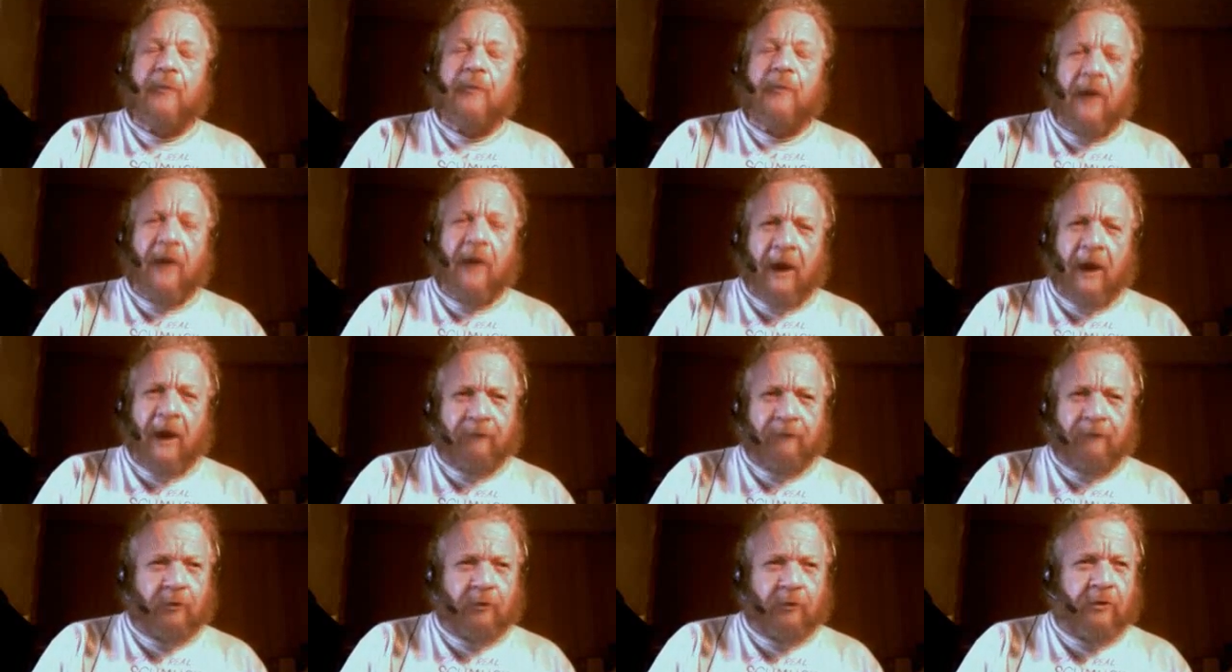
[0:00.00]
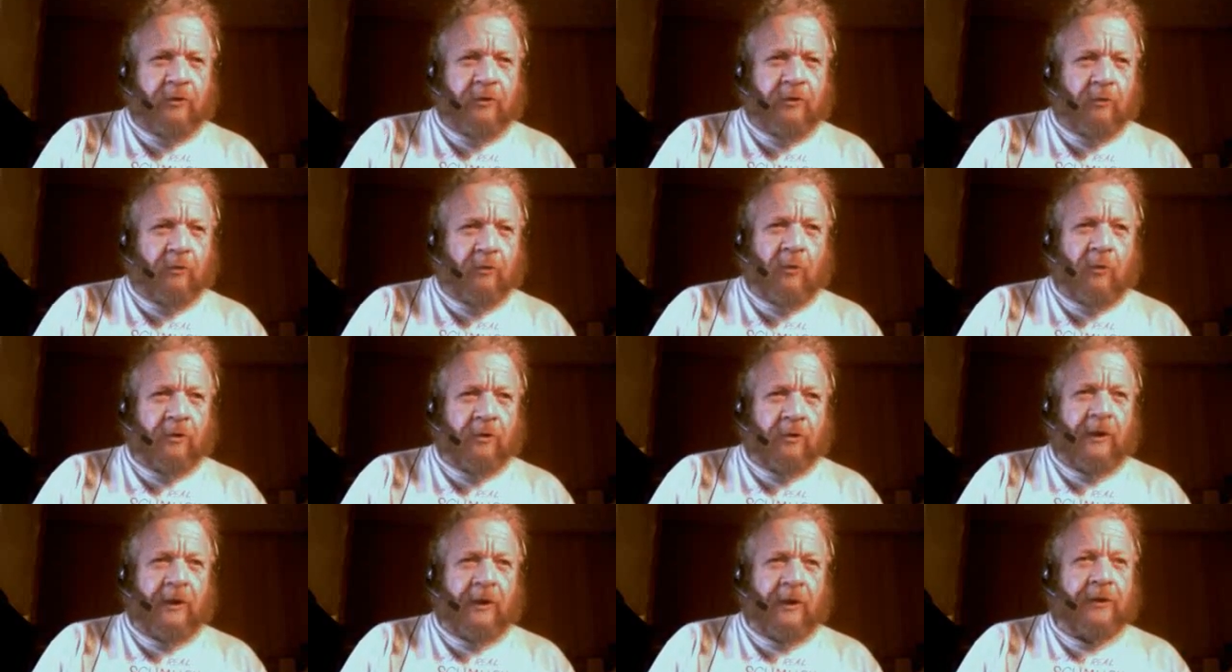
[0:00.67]
after your
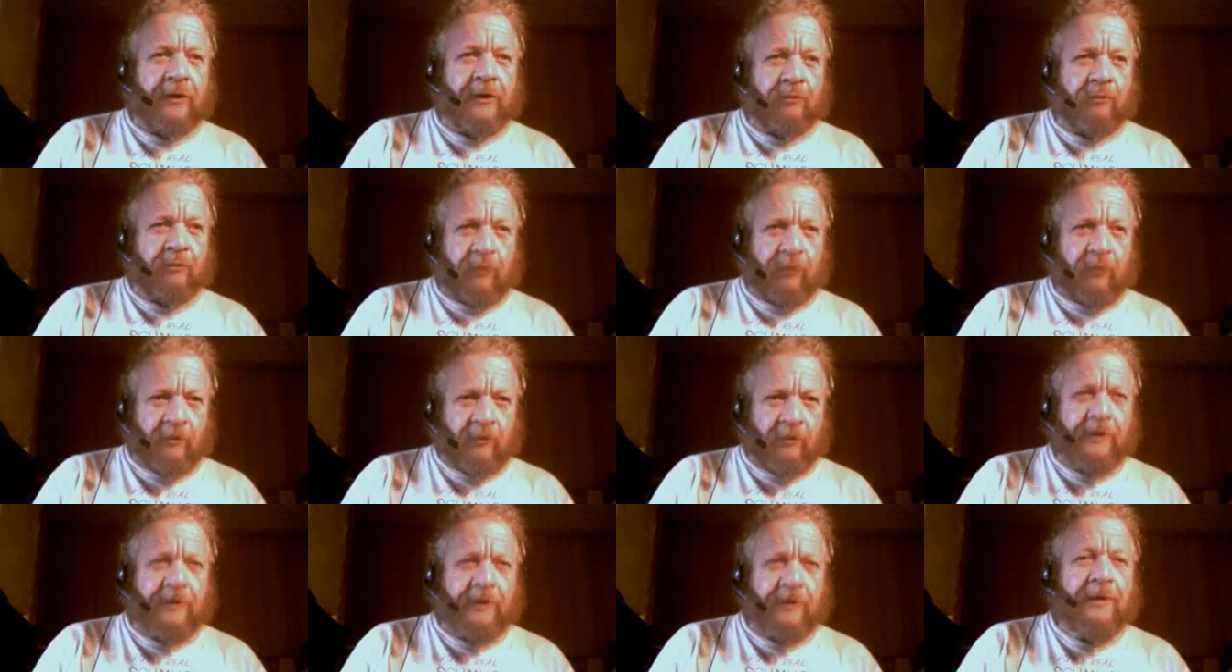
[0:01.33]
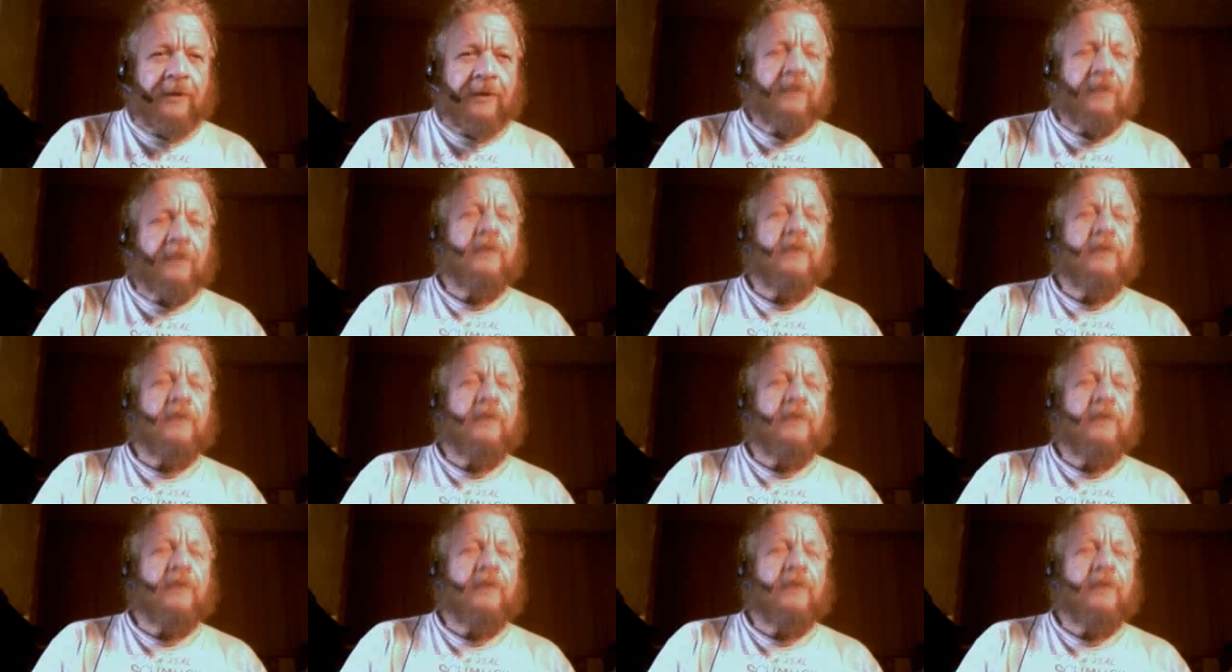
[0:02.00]
water has broken.